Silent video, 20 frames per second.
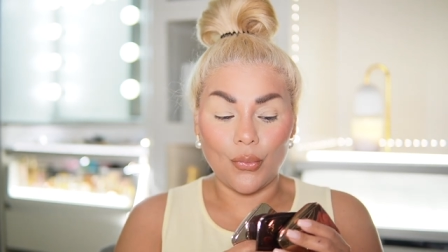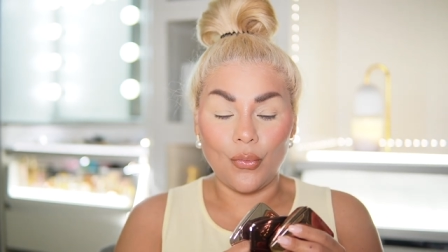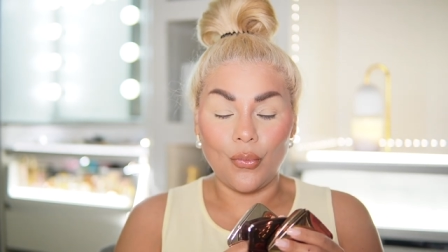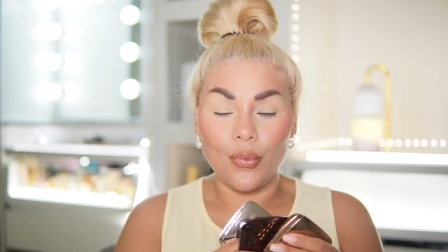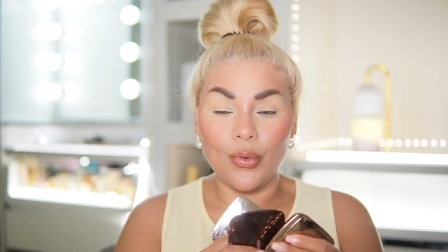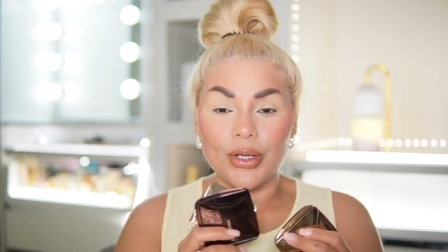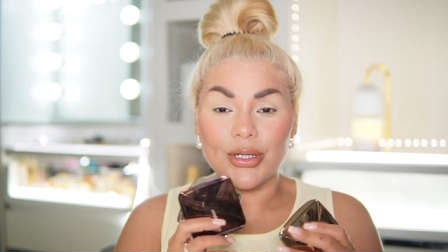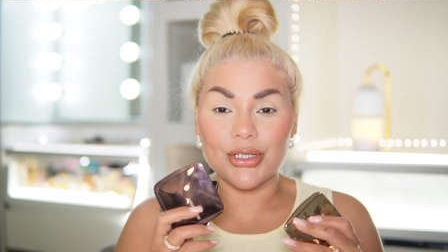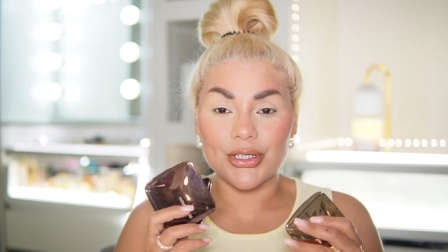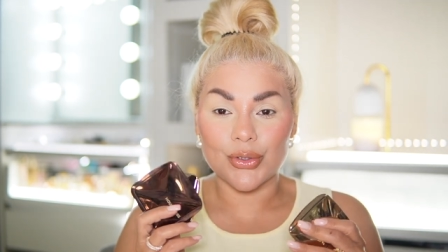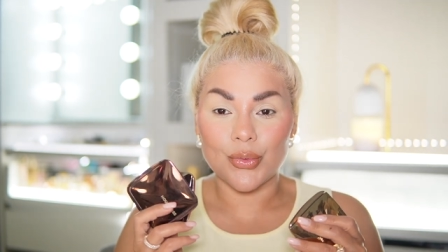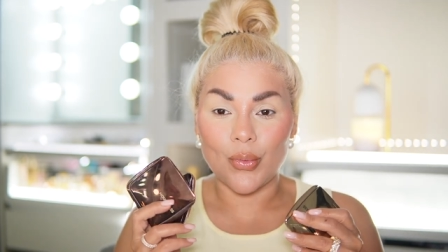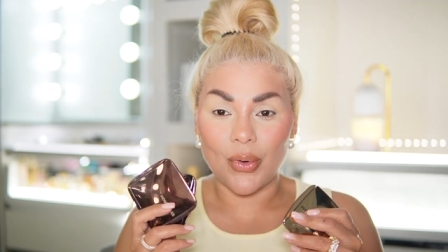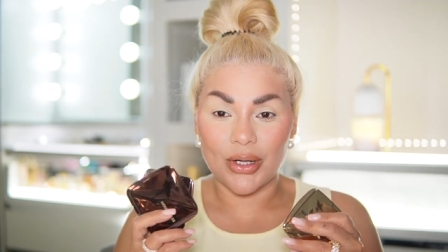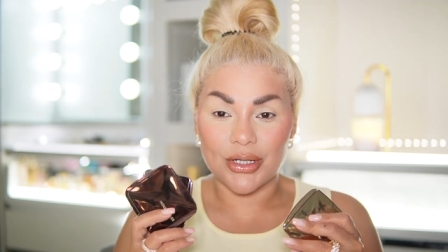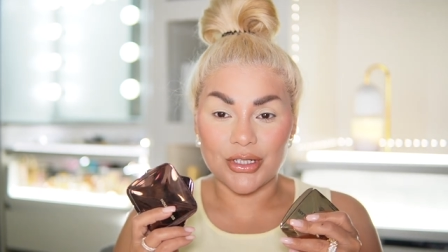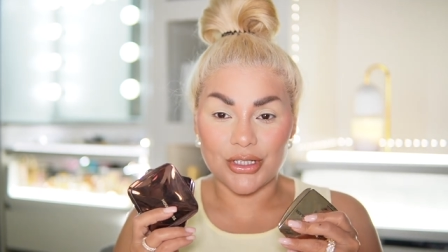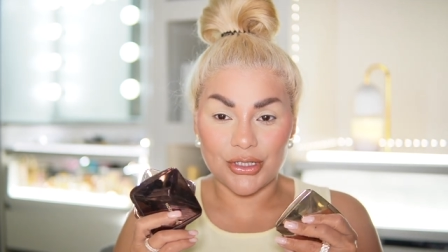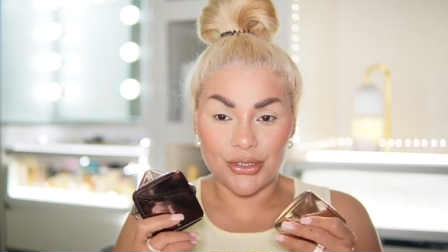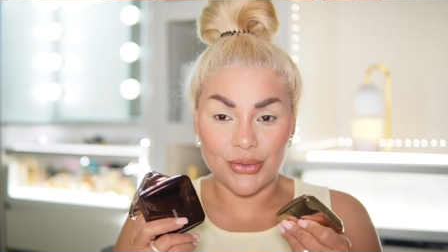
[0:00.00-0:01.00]
which
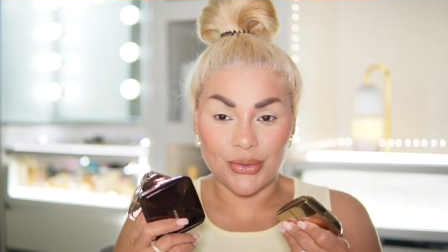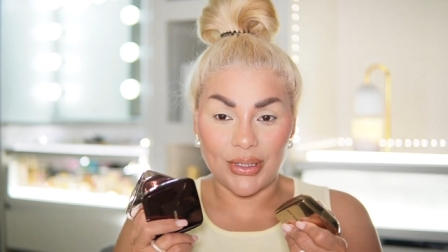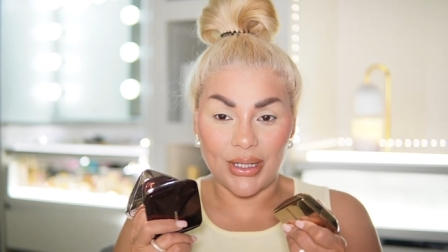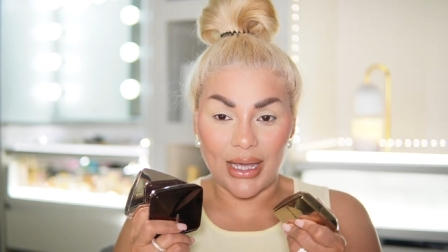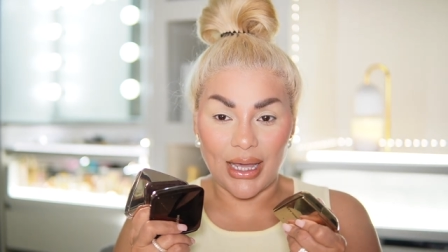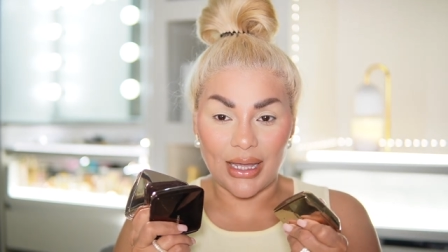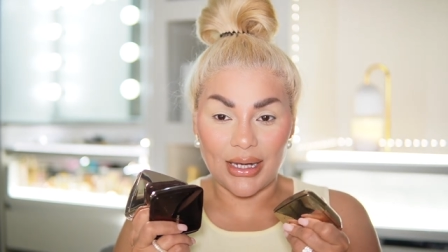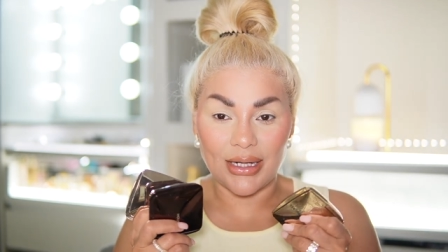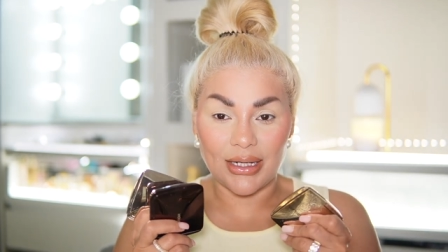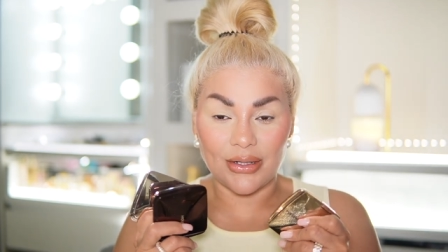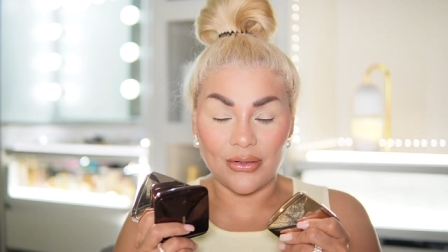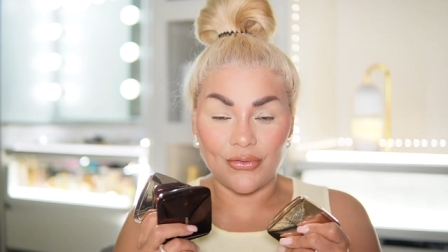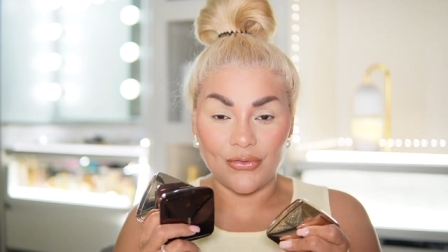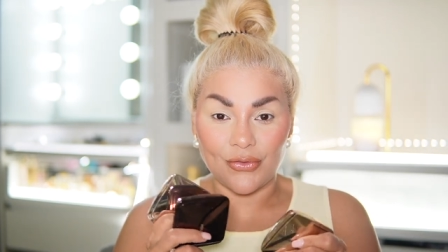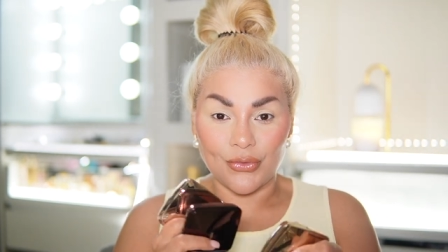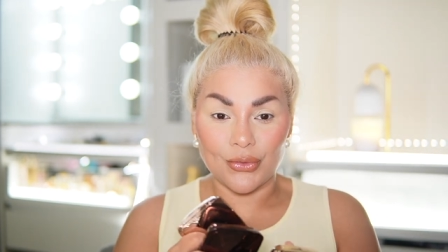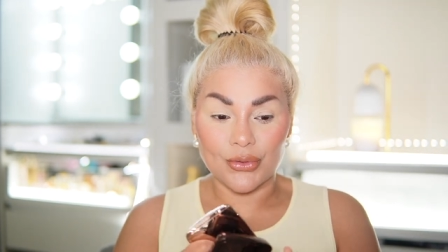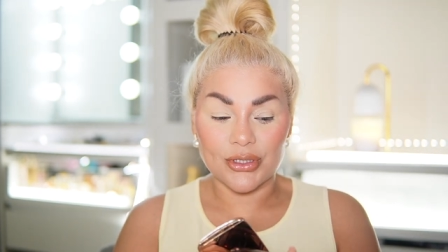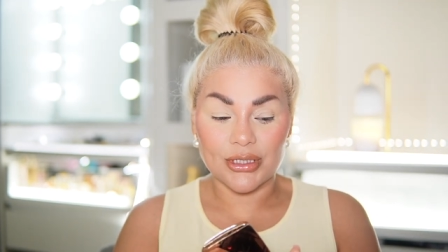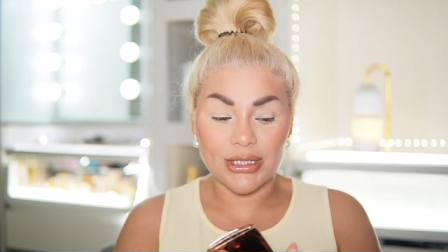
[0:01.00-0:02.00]
ones to get in
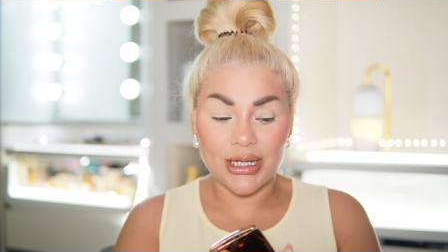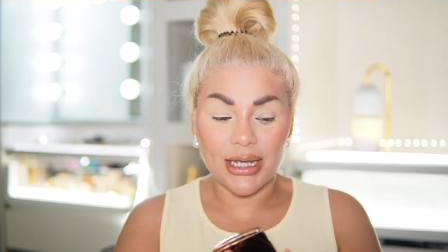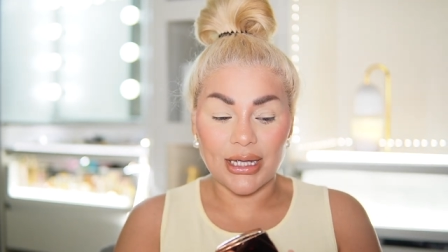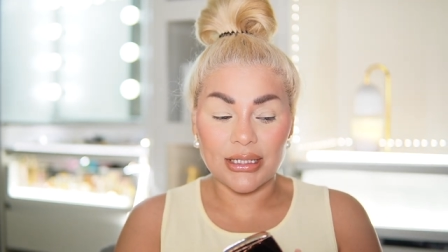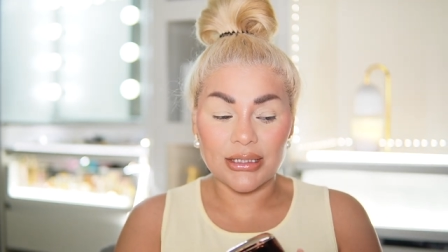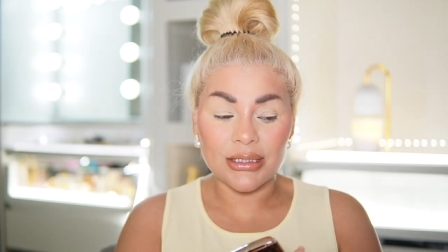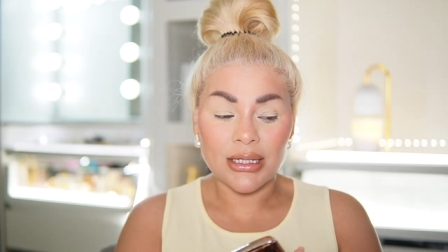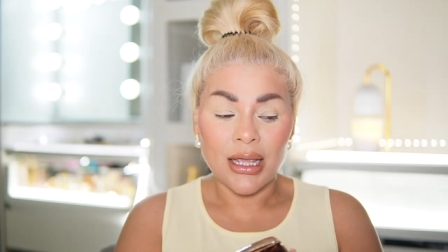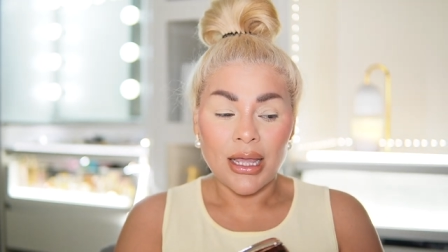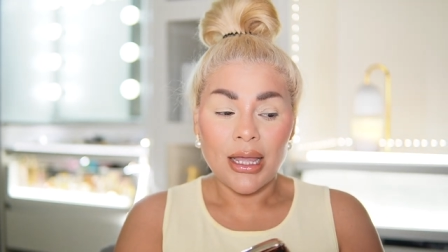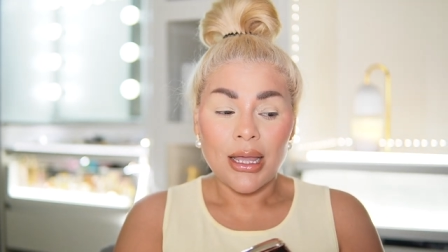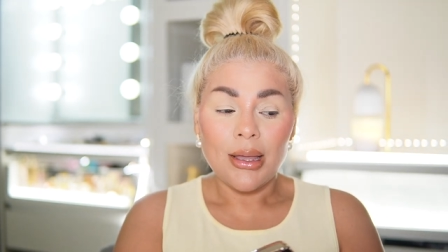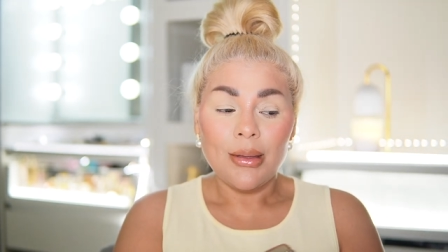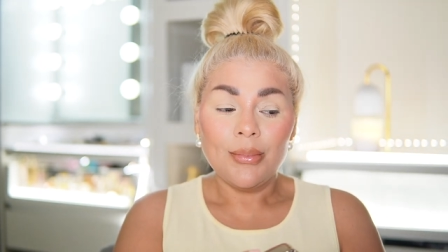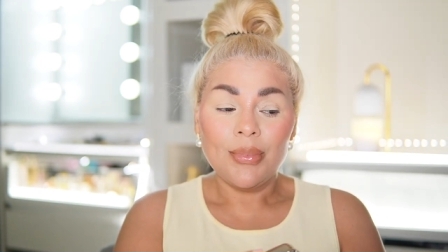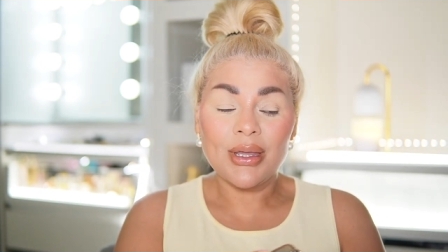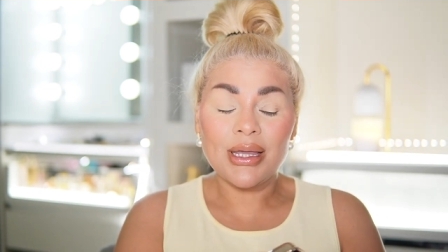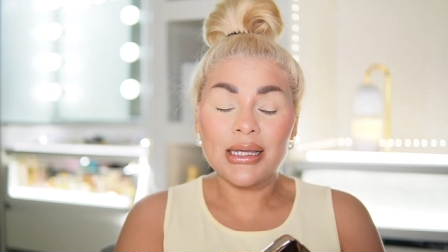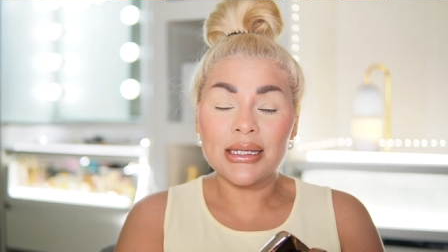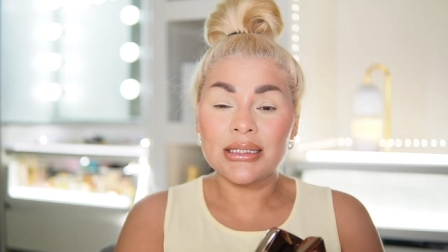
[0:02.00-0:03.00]
full size
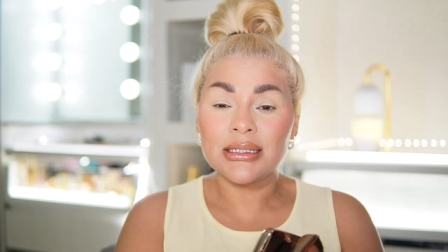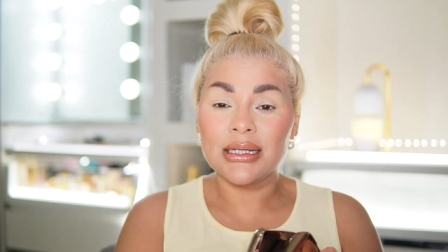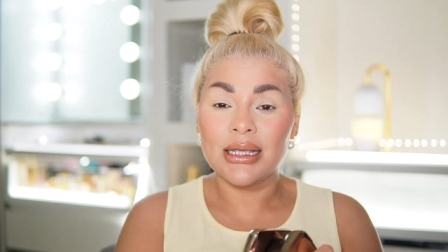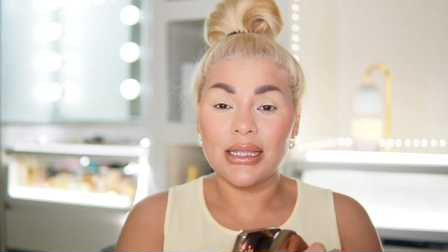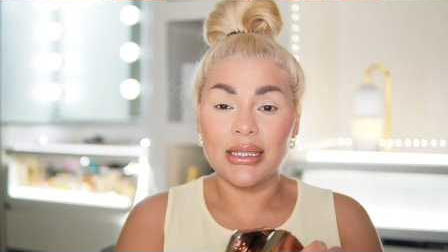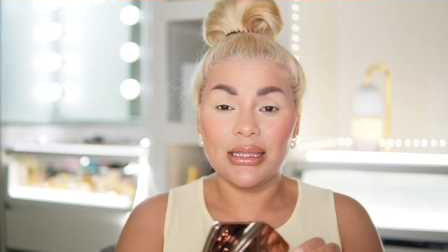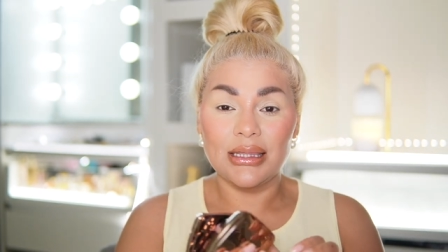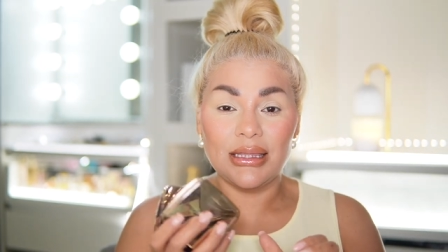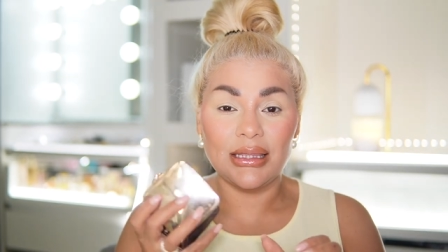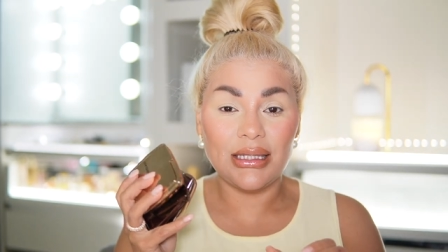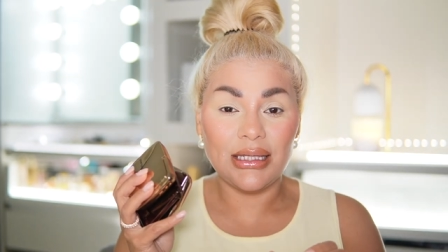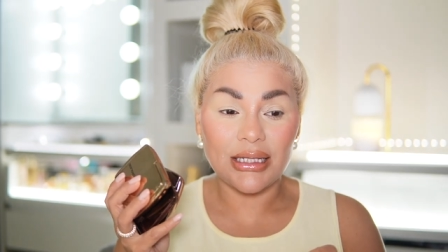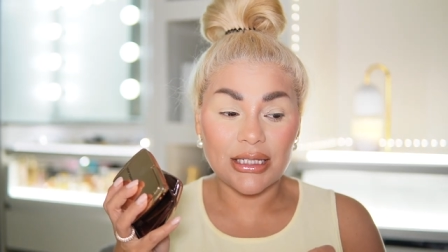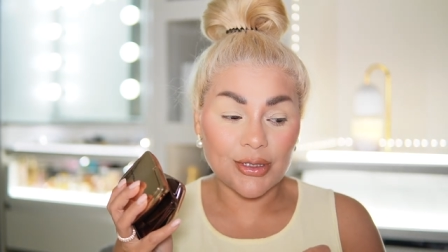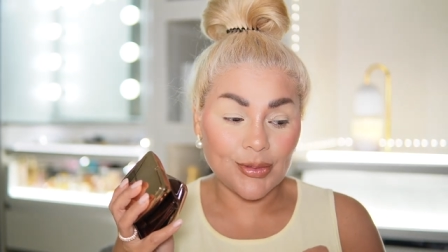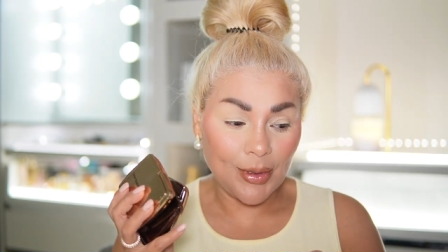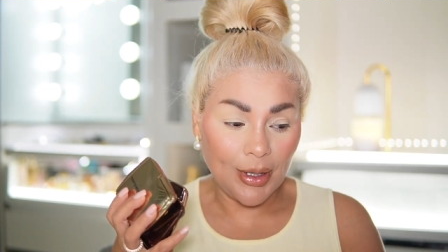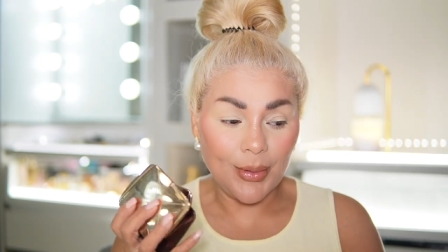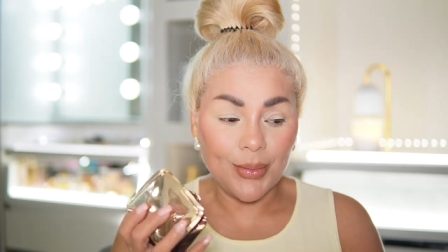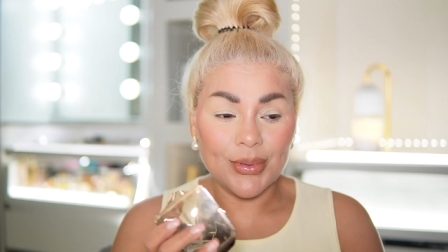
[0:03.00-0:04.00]
because these
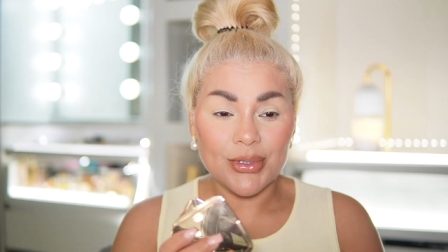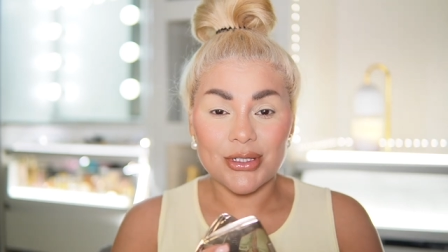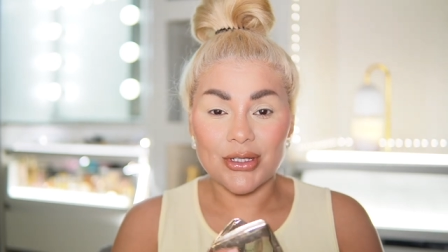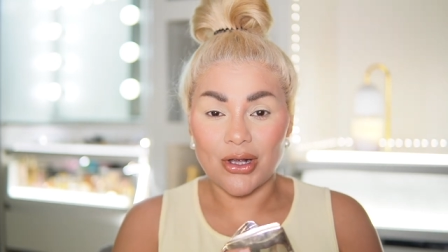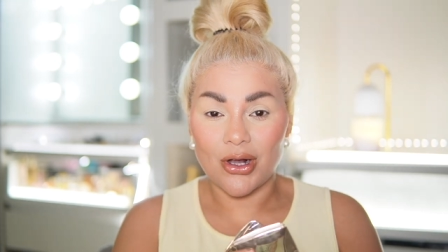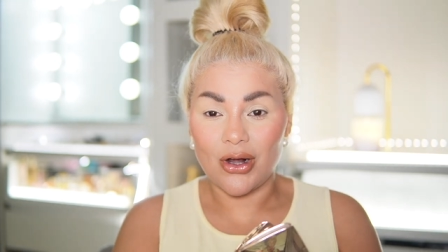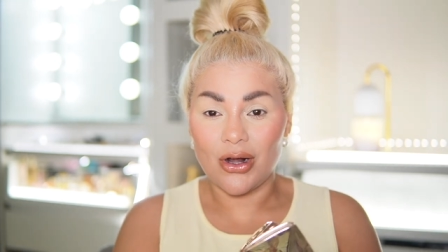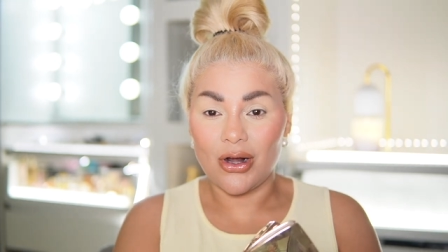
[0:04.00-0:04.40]
babies